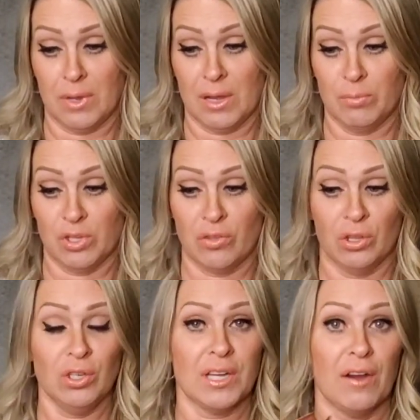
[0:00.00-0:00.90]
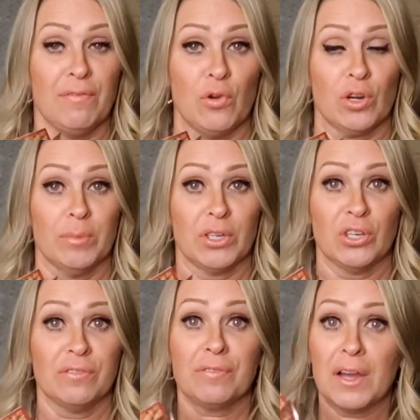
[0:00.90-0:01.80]
was on the lookout for them and
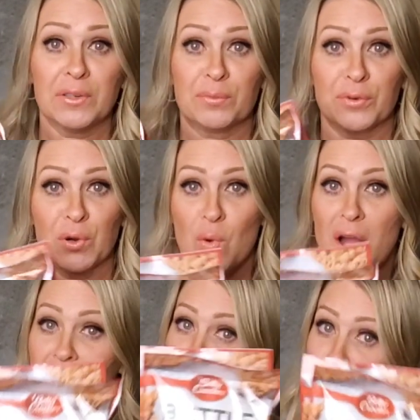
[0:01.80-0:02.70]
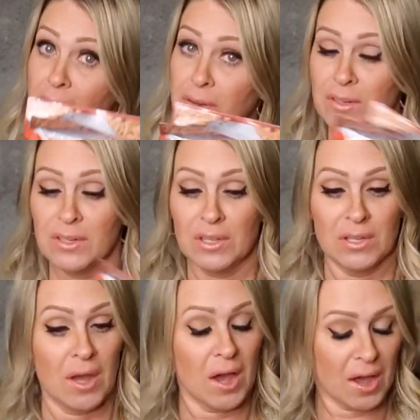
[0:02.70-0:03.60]
couldn't find them for a while. And
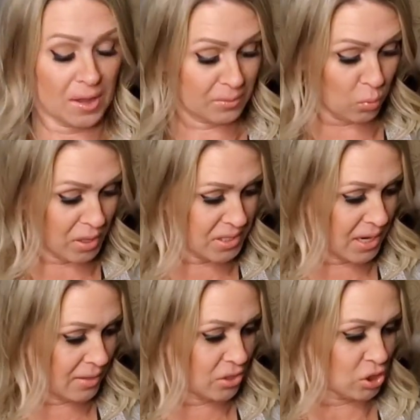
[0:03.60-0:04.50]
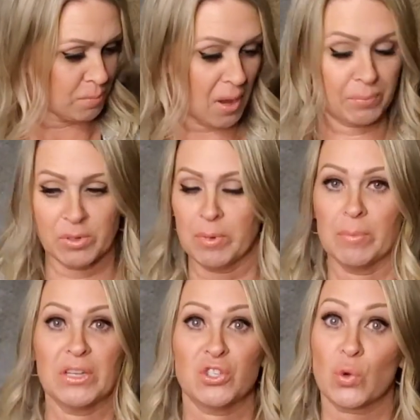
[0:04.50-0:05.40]
then one day they just popped up in
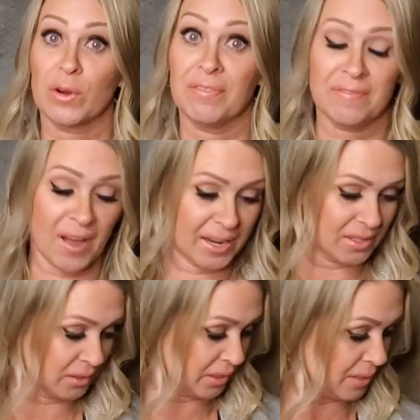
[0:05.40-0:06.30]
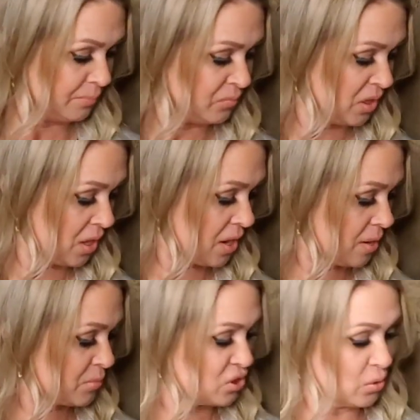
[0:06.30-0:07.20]
my store finally.
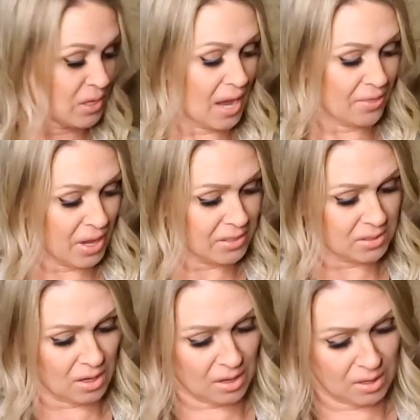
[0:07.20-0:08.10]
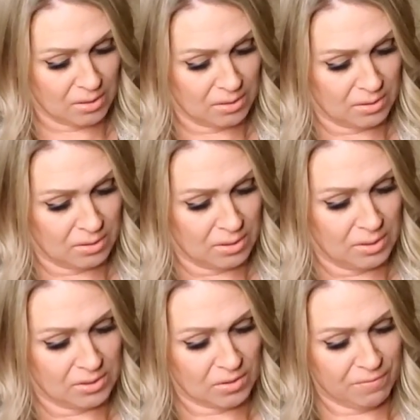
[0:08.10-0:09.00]
So, yeah, that's
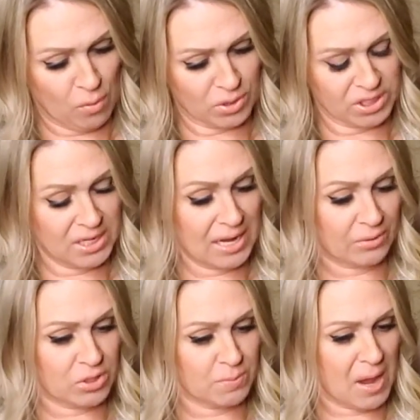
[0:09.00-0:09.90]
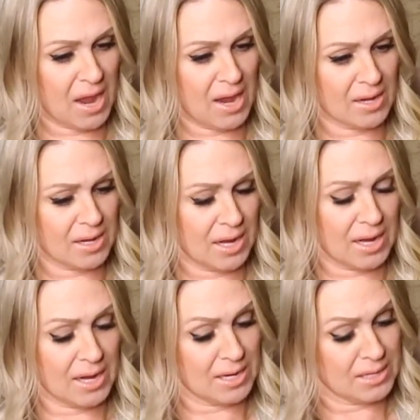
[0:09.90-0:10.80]
it's a 14-ounce bag,
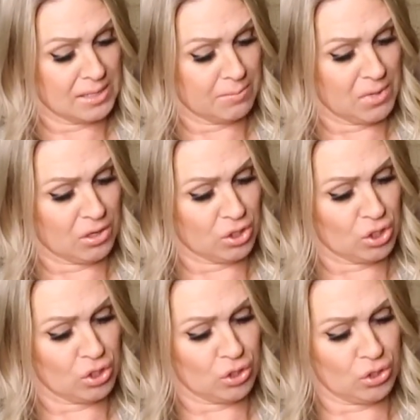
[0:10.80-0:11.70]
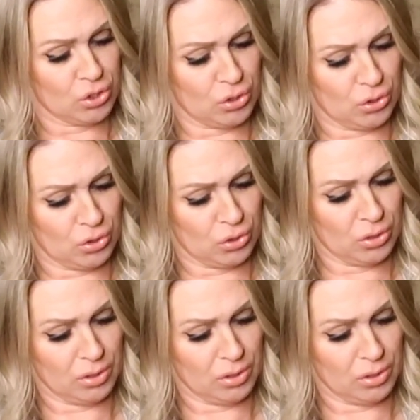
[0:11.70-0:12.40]
and I'm not sure